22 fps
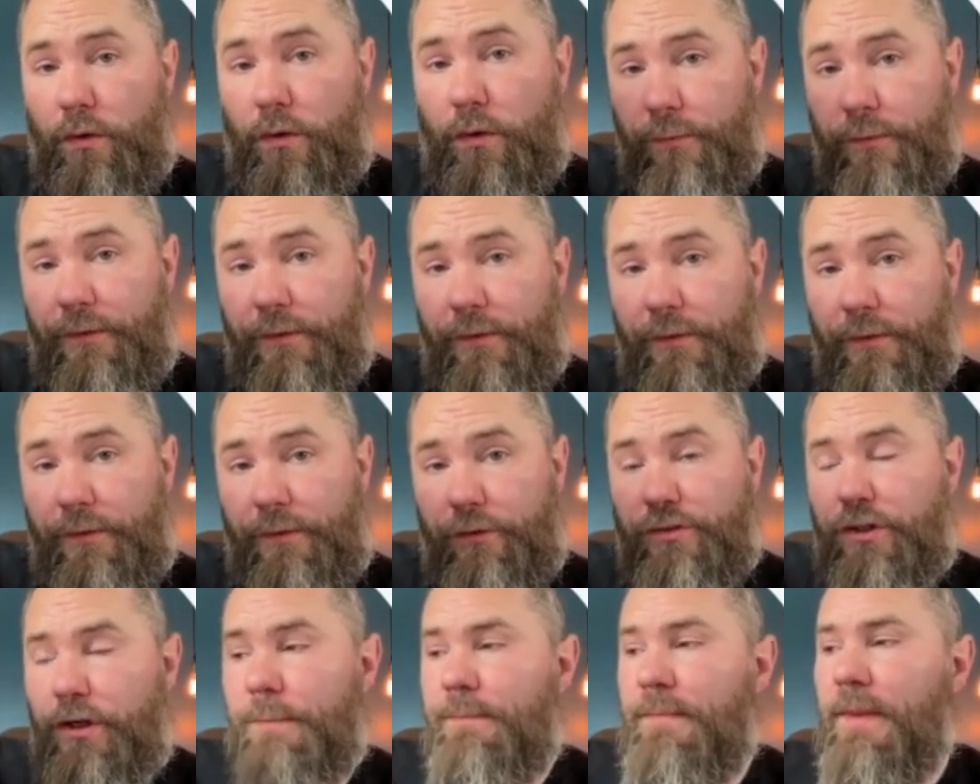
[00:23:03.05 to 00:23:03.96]
for the
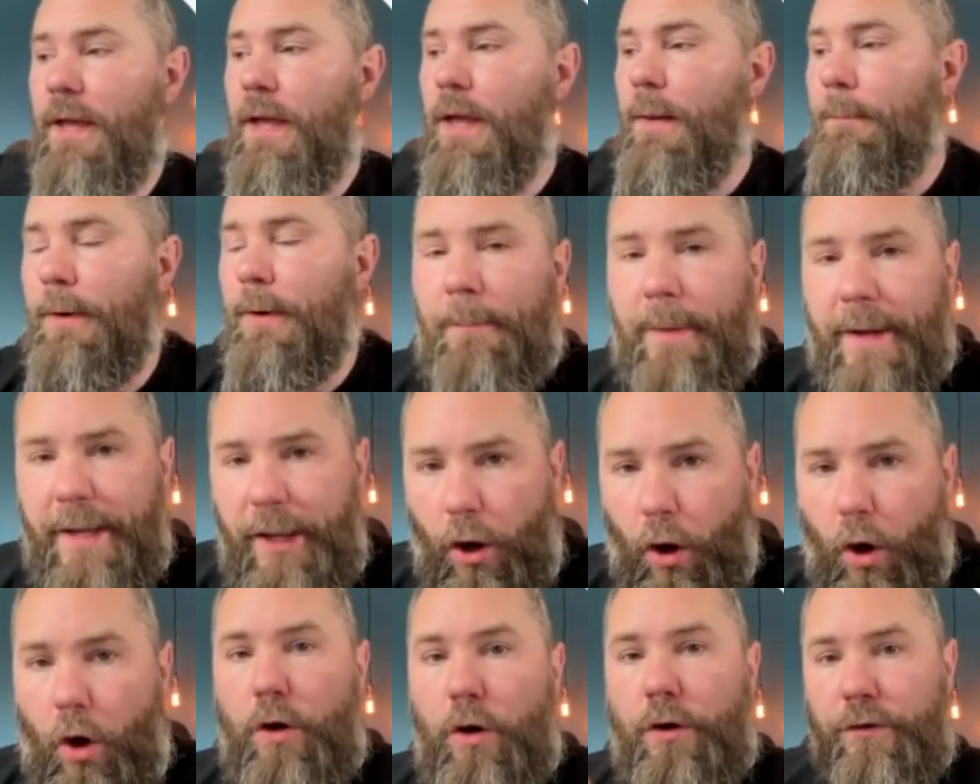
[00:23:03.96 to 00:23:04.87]
search term, but my
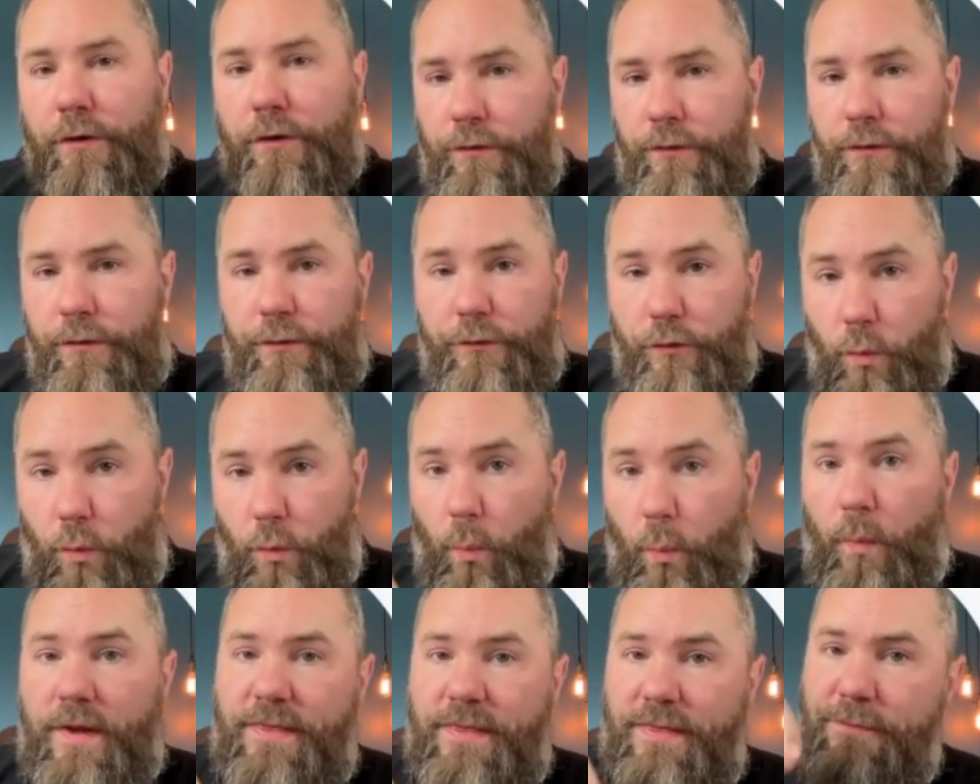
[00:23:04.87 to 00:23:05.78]
articles
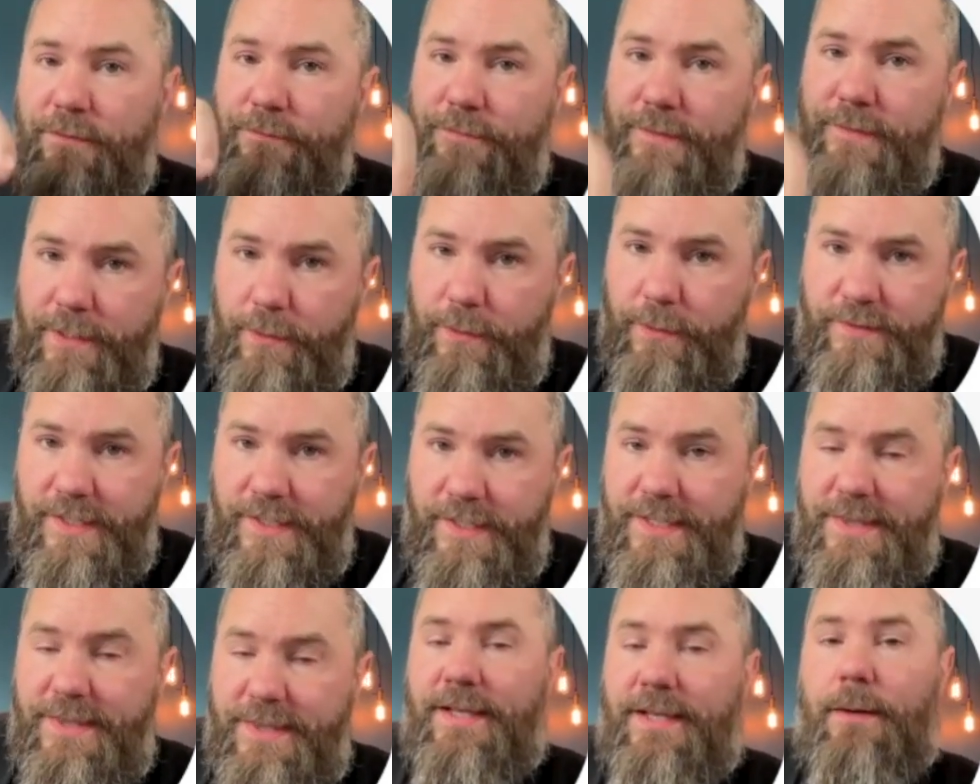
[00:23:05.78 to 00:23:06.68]
with the videos
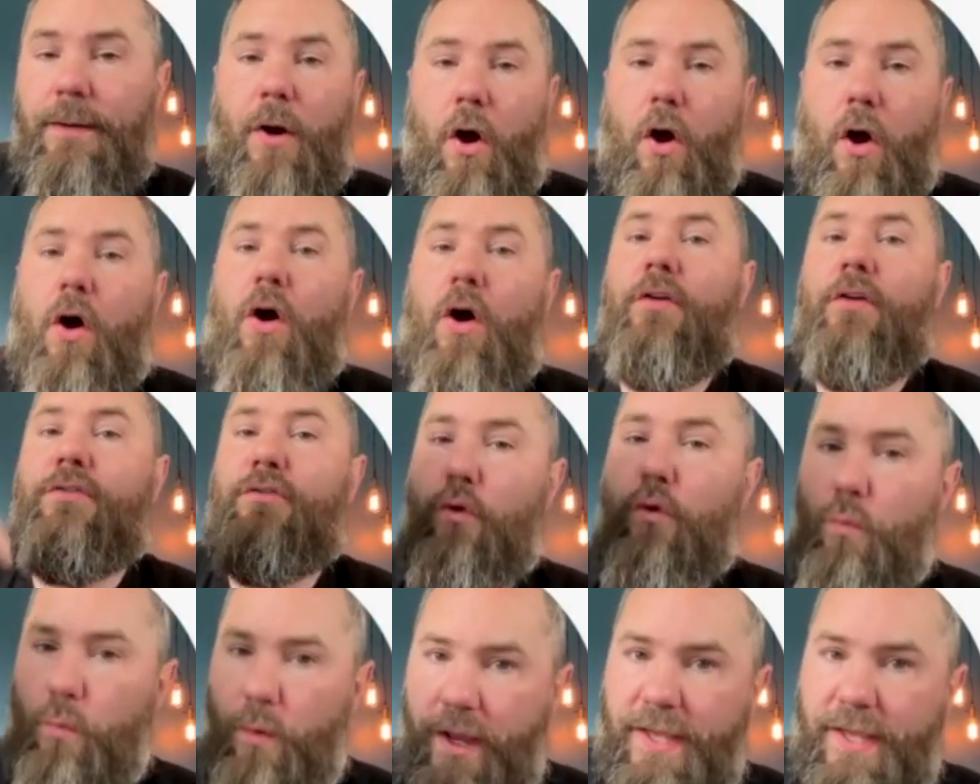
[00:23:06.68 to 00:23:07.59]
in them also
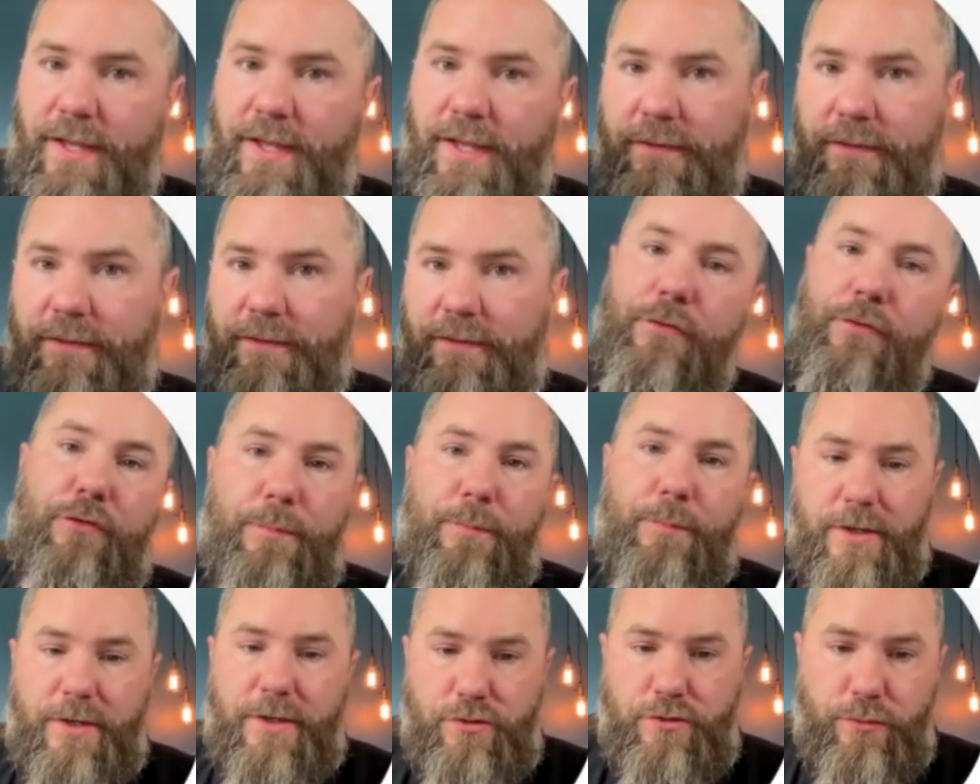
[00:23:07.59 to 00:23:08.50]
rank on the first
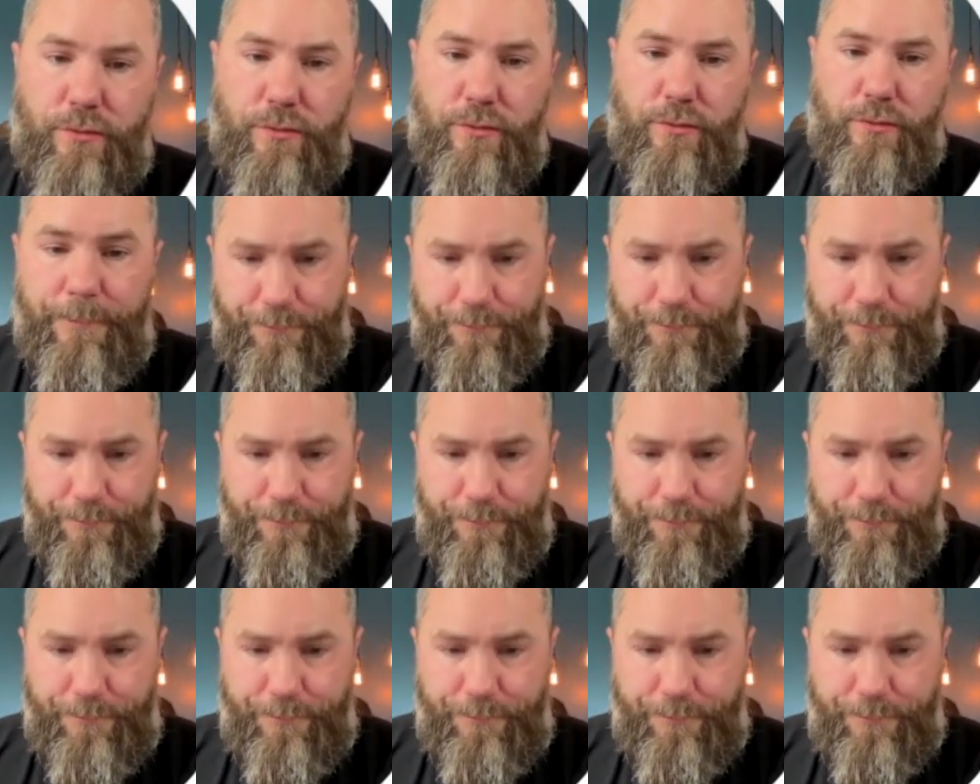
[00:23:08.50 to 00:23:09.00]
page of Google.